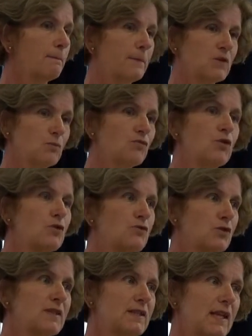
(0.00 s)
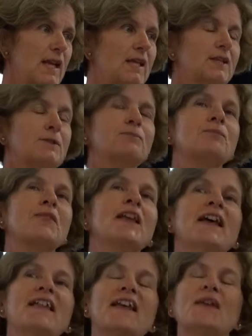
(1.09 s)
some food for us to eat.
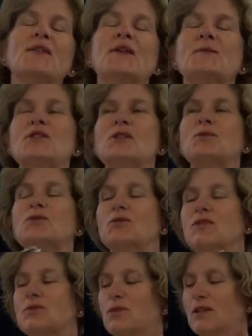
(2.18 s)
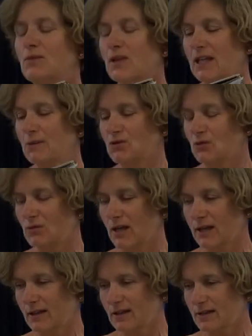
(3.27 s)
And the other thing we did, which was we kept it
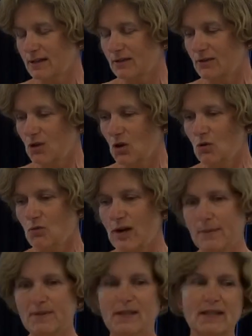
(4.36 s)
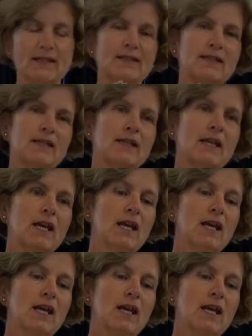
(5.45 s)
right under wraps, is that